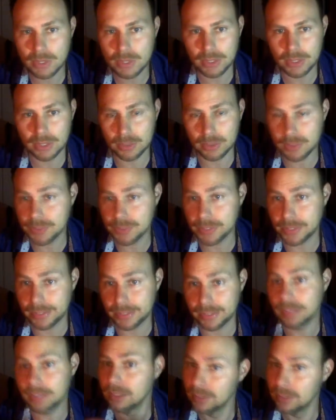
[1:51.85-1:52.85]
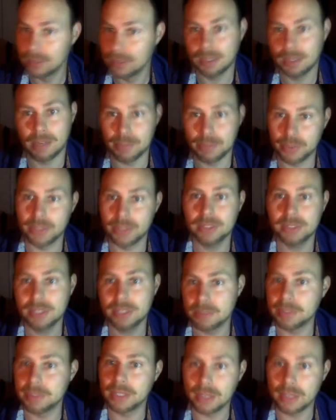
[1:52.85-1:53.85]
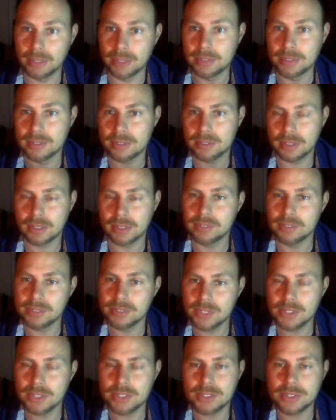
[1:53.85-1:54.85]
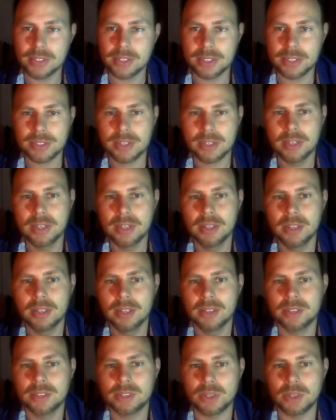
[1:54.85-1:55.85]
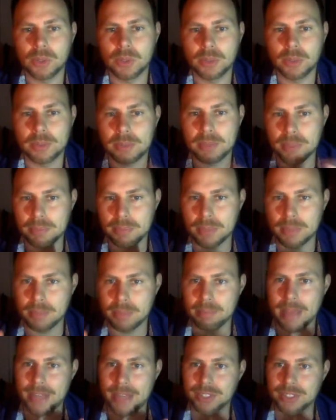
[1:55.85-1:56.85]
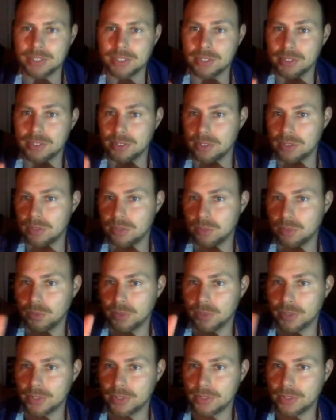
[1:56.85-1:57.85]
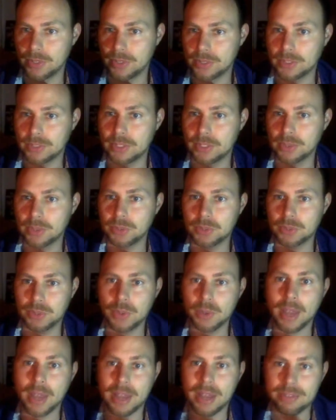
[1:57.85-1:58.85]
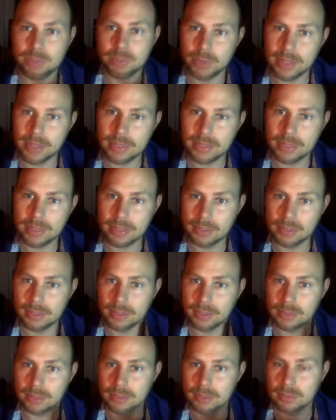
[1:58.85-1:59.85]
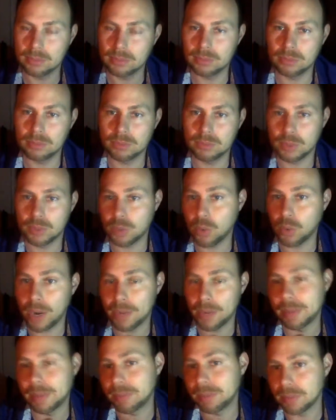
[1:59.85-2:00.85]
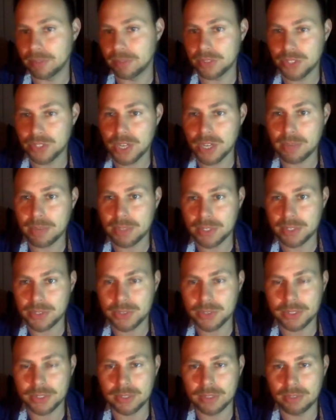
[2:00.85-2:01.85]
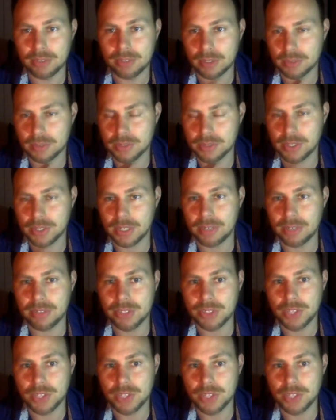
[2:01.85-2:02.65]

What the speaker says: It'll say like, I'm a great leader because of such and such. So it matches the skill you have with the requirement of the job industry of the